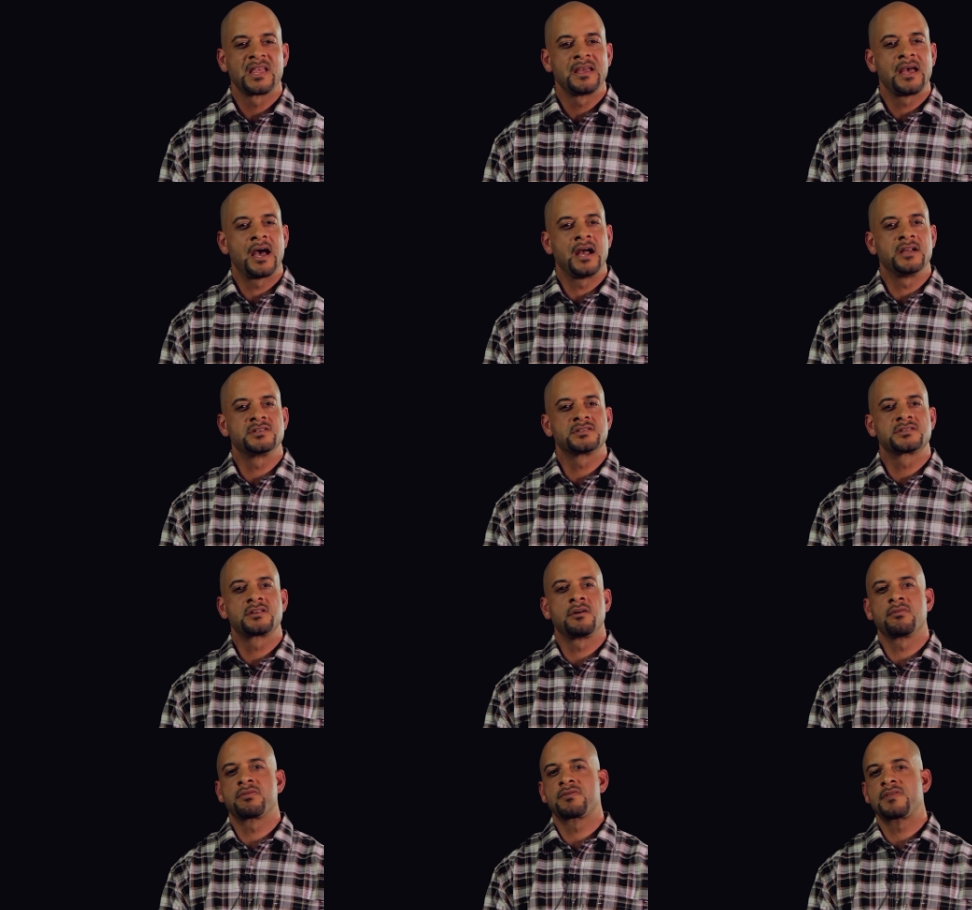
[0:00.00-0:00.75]
I just
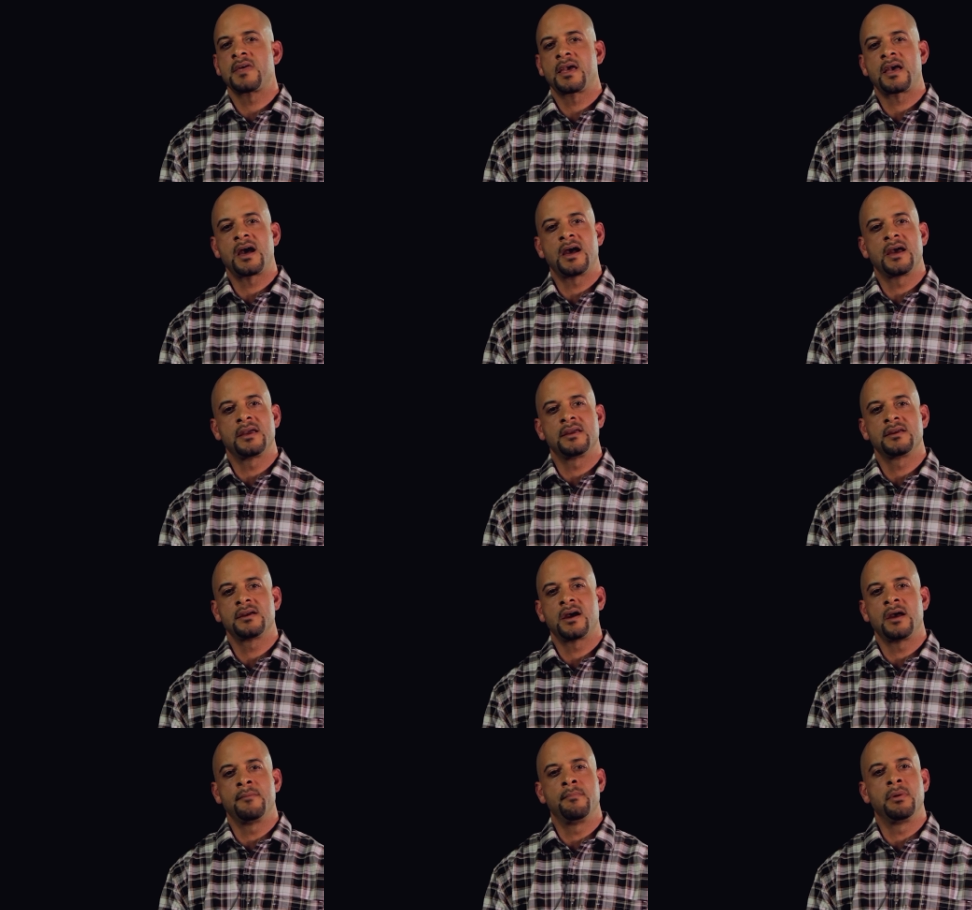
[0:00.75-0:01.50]
don't think I,
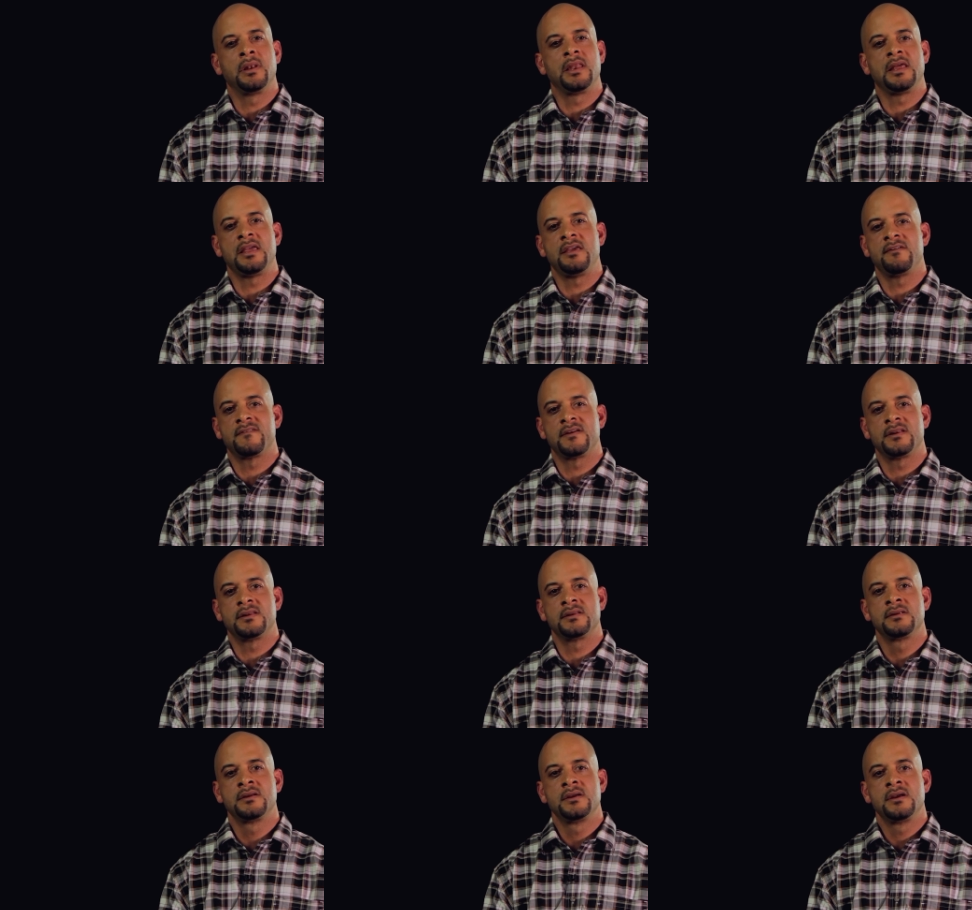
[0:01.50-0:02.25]
I believe
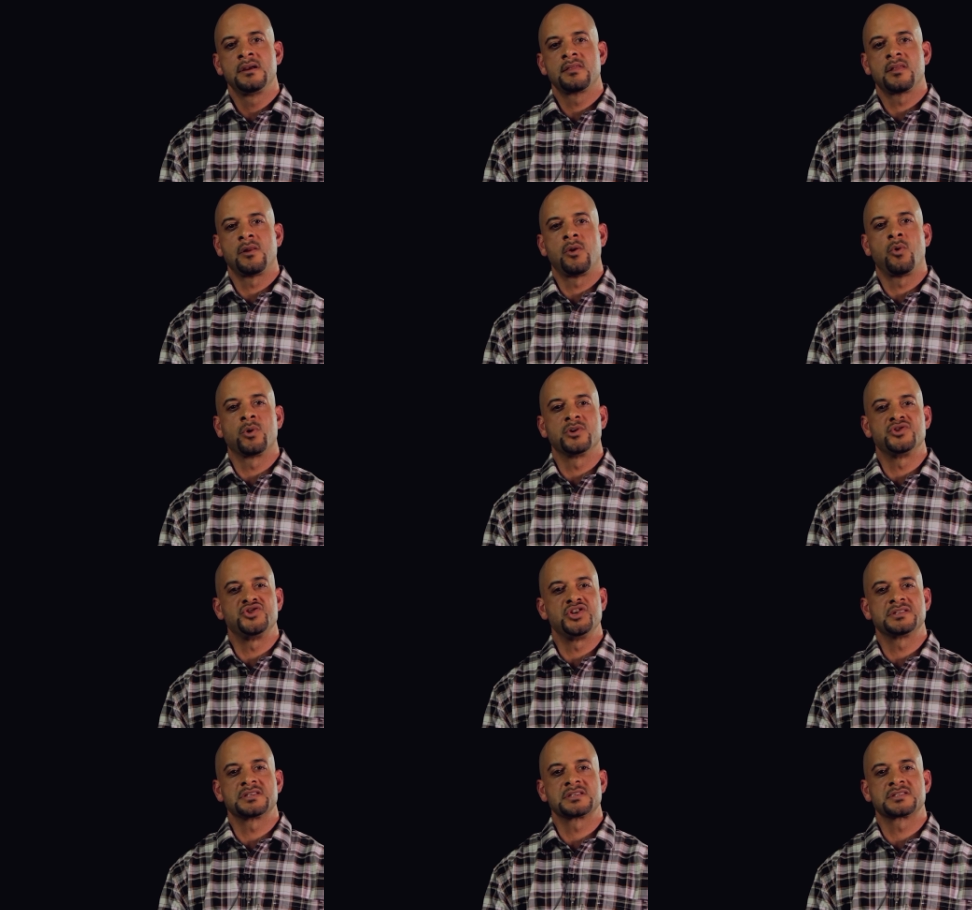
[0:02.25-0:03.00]
in the Lord
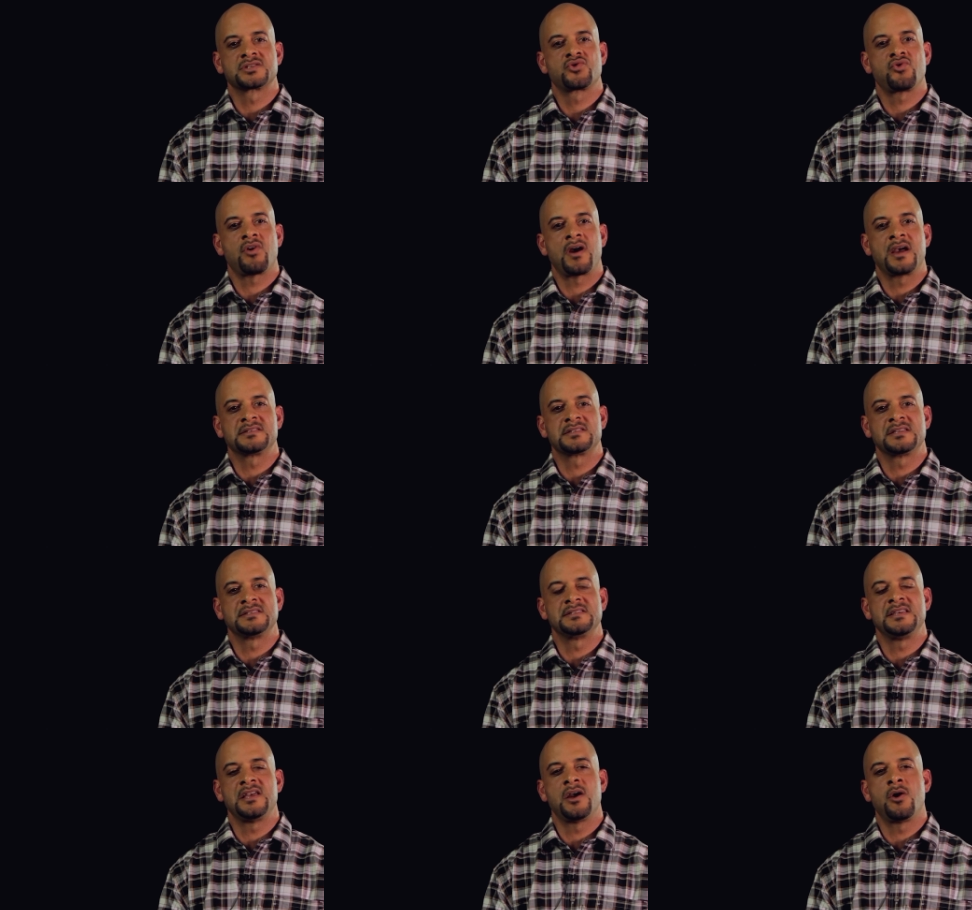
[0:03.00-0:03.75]
Jesus Christ
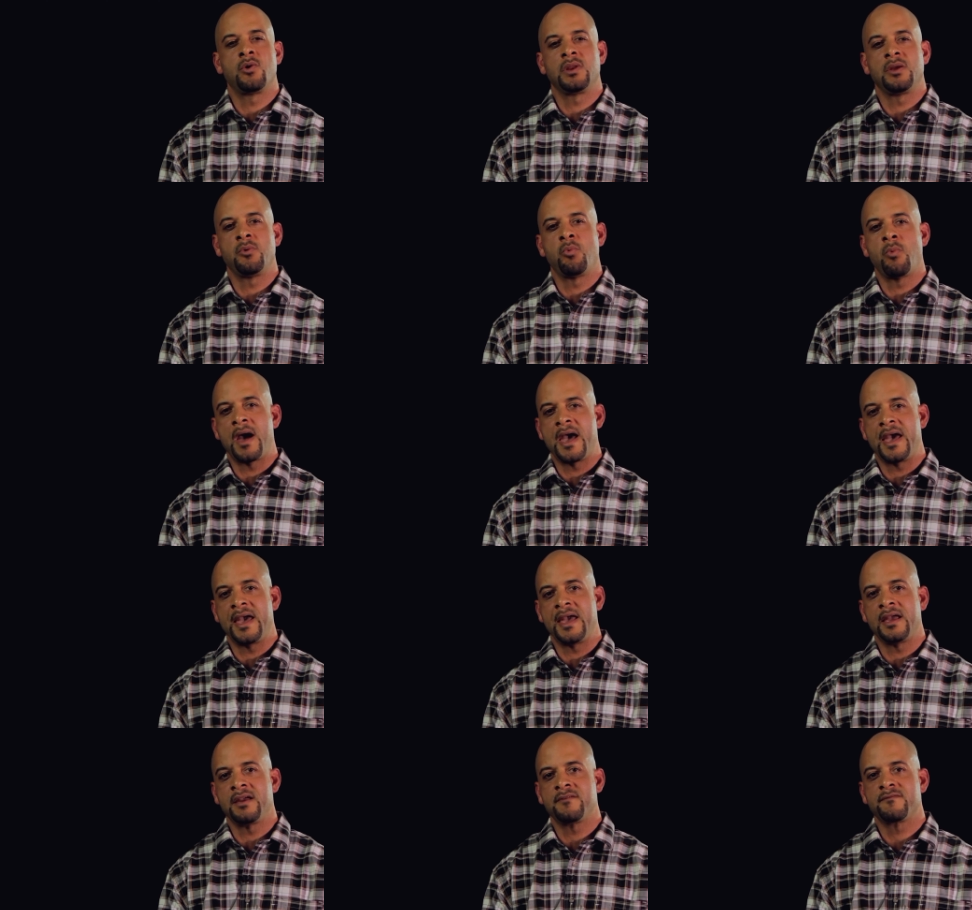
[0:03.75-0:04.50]
is the only
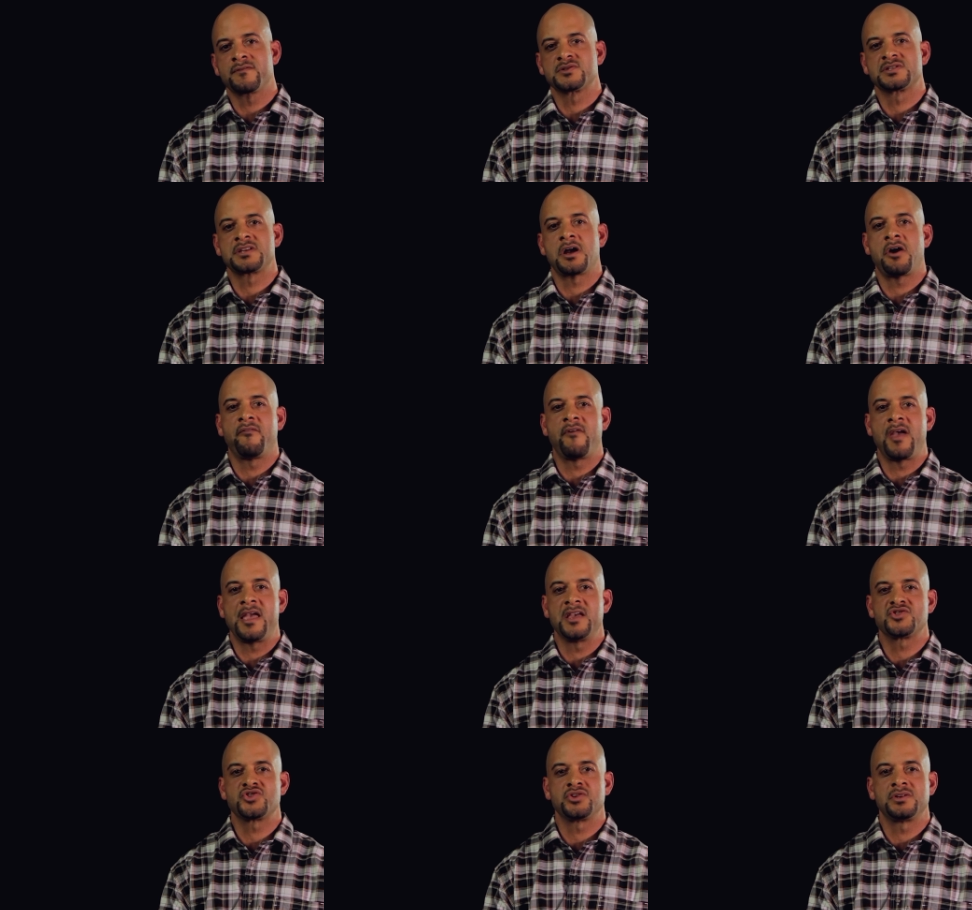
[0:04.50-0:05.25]
way for
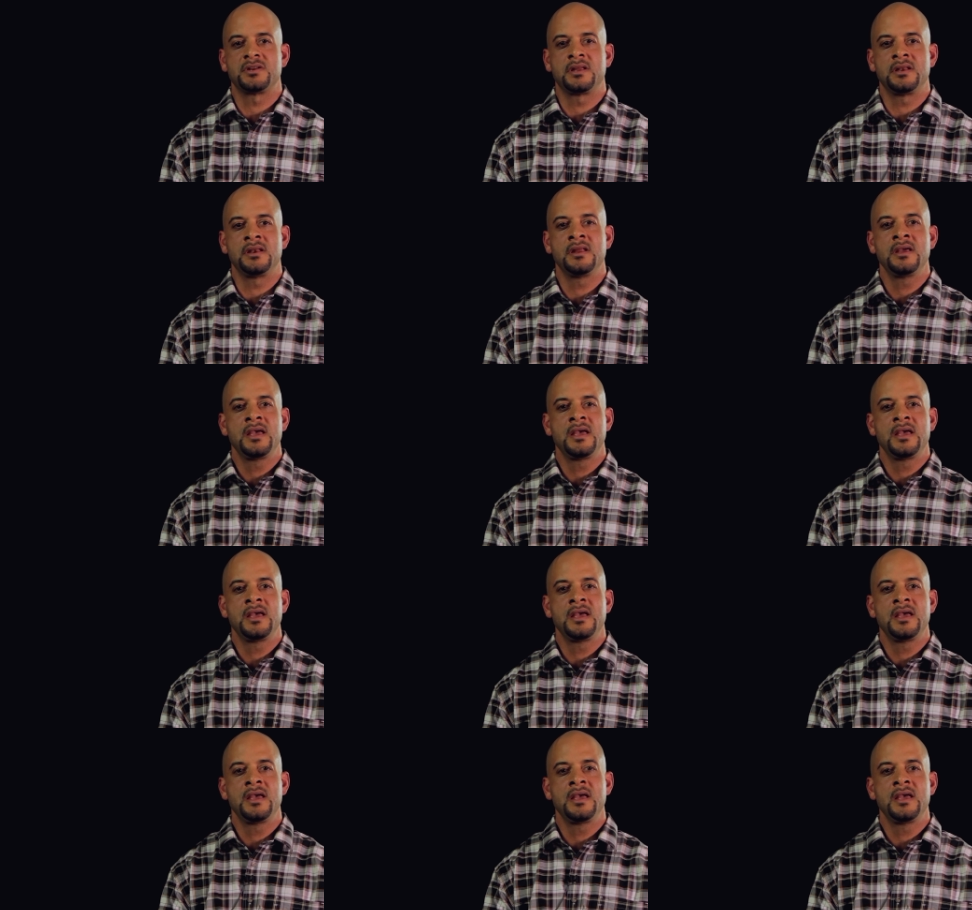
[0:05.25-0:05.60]
salvation. And,